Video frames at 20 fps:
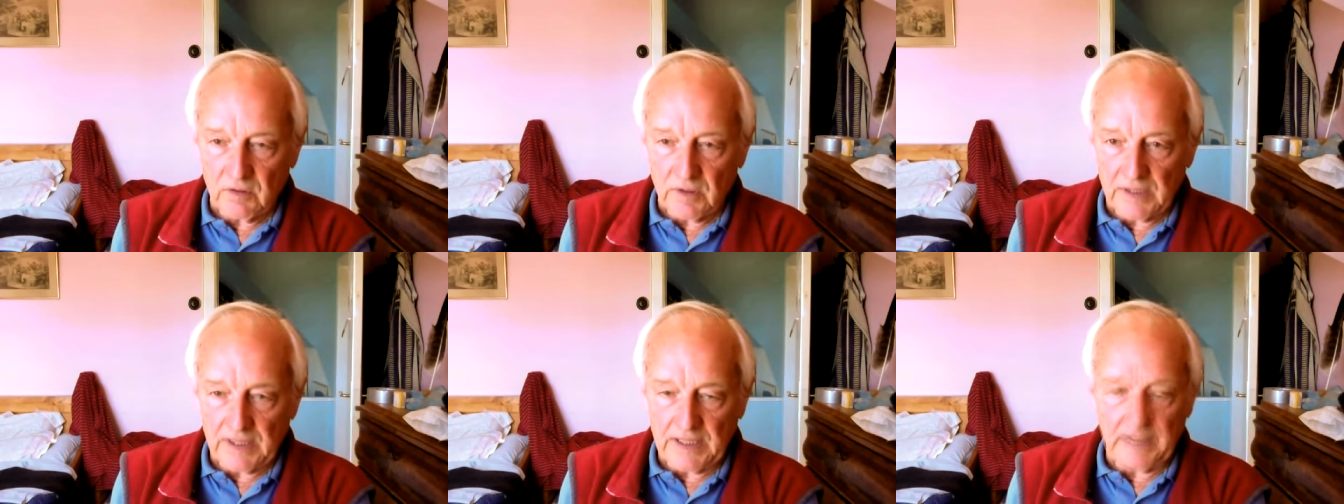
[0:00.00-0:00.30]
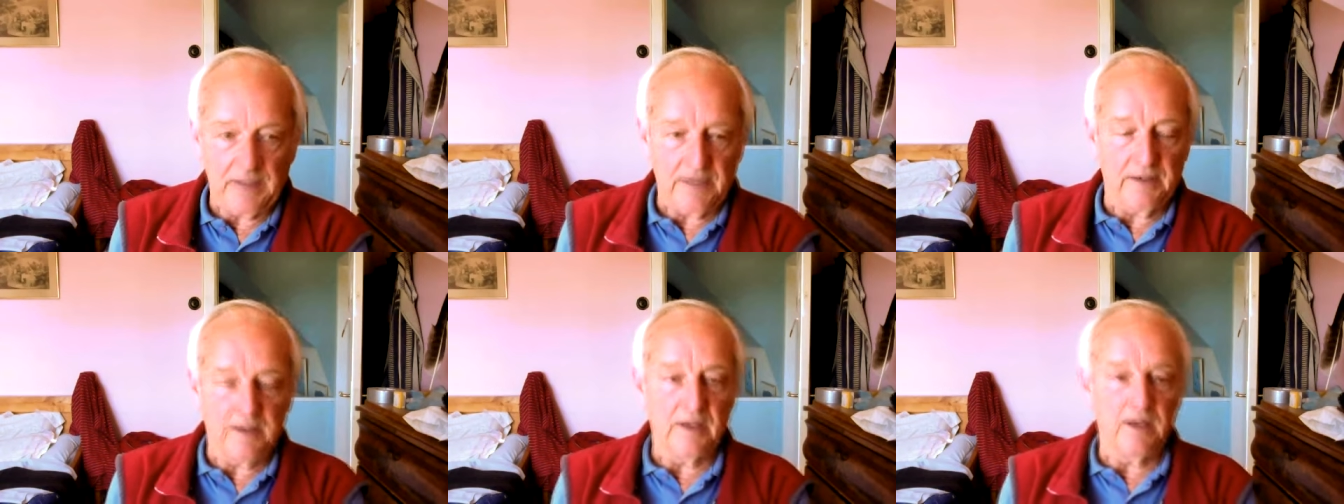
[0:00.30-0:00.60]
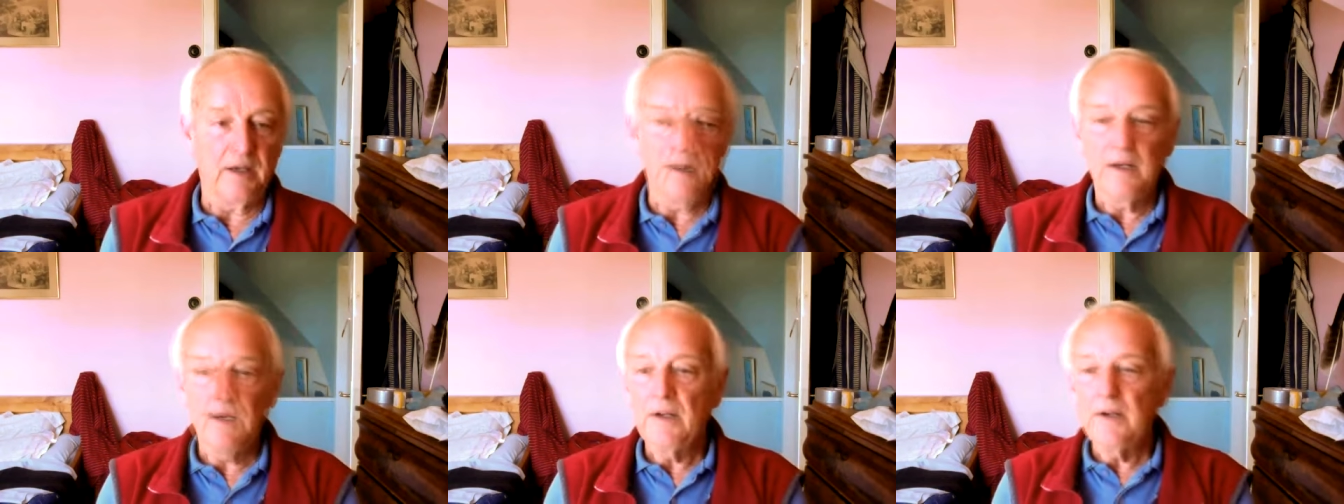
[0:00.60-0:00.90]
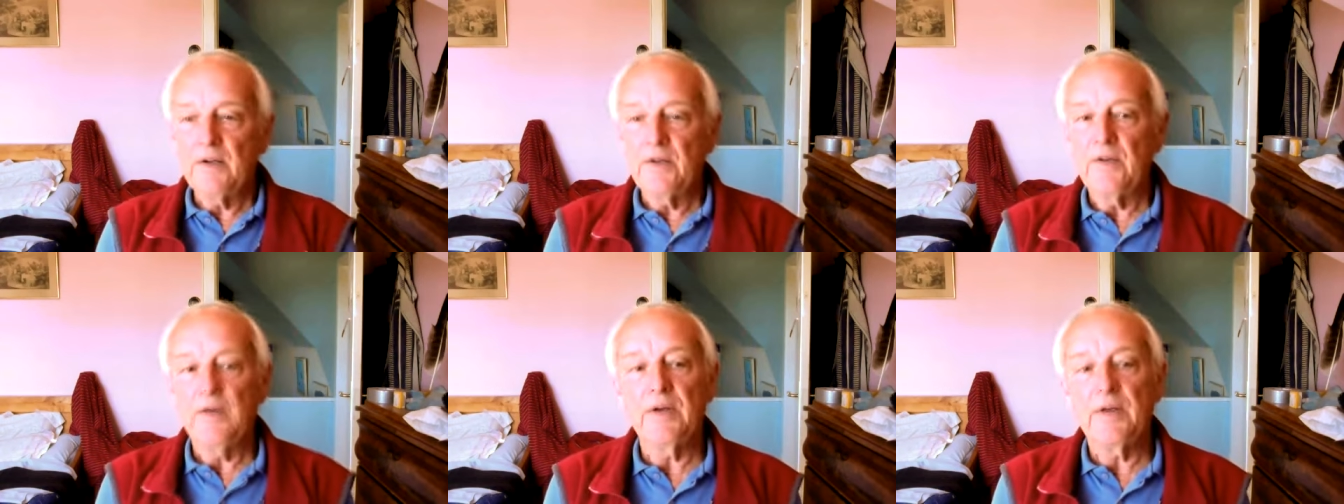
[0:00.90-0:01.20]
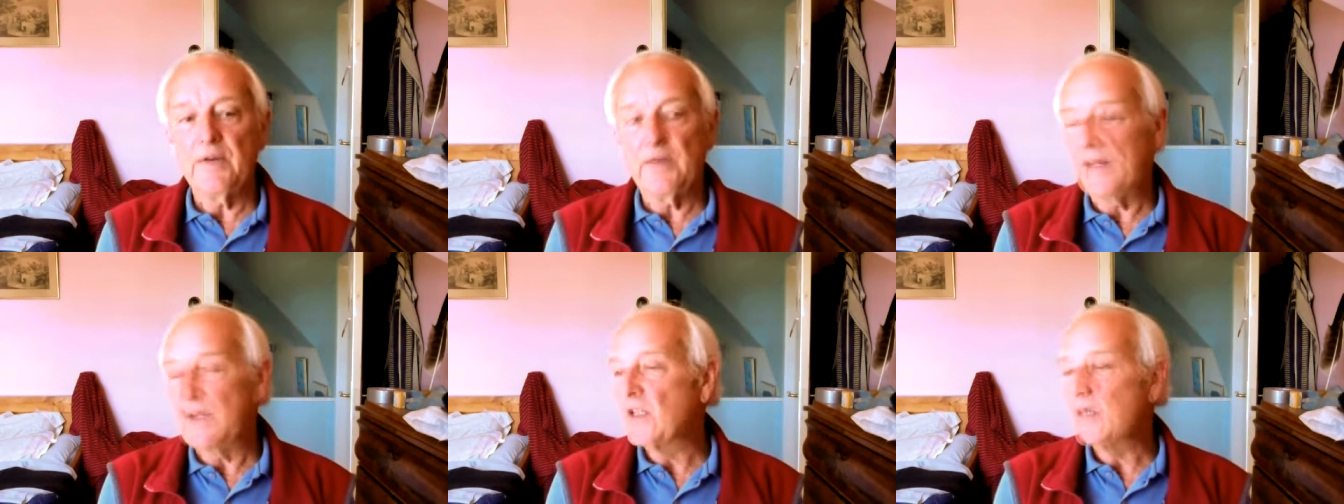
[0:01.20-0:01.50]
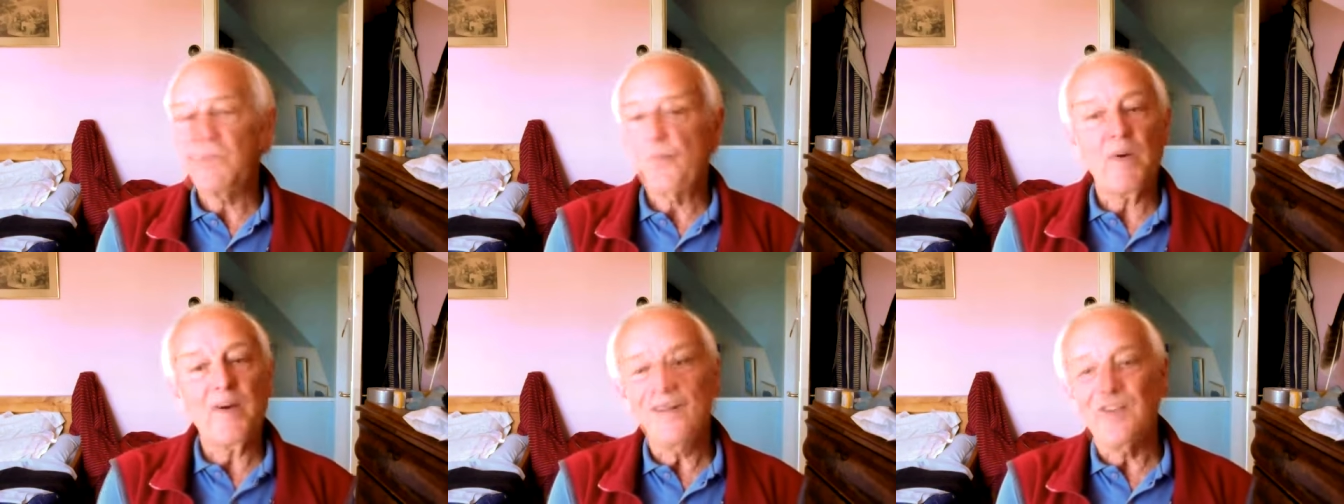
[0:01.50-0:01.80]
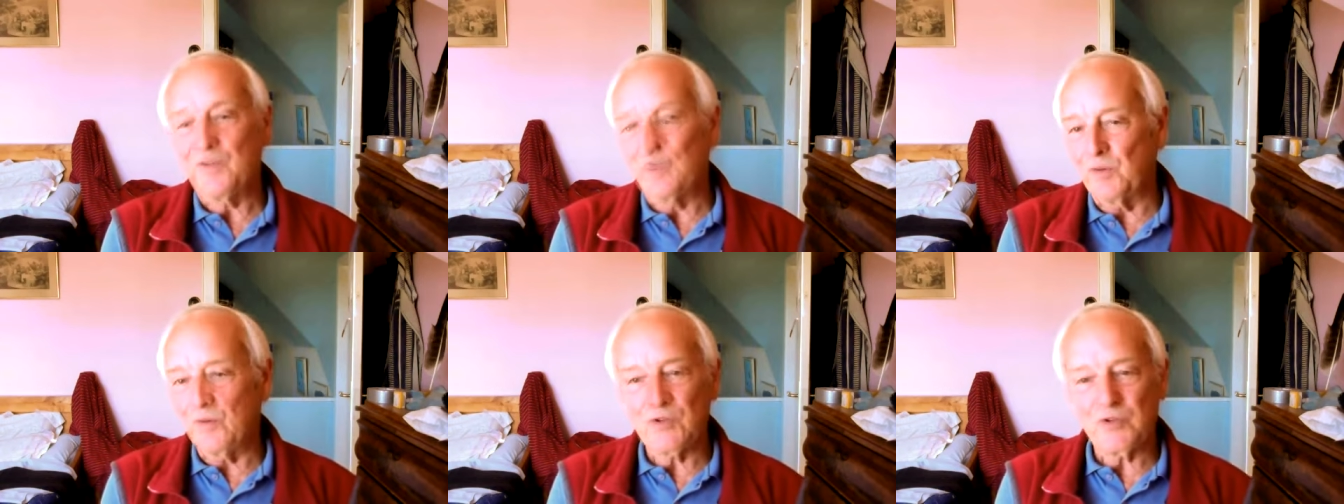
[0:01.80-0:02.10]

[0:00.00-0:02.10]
and uh, uh, that's where it all